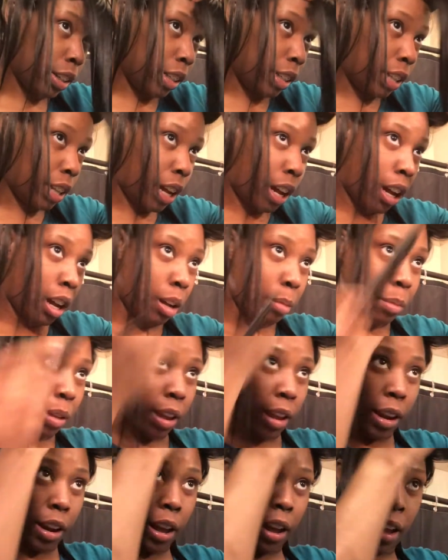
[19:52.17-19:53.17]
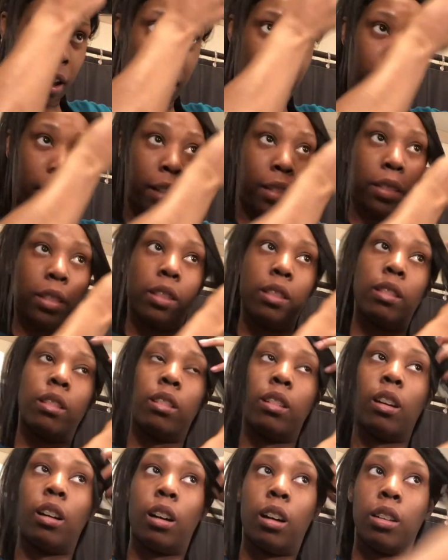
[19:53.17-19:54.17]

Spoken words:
time had I had all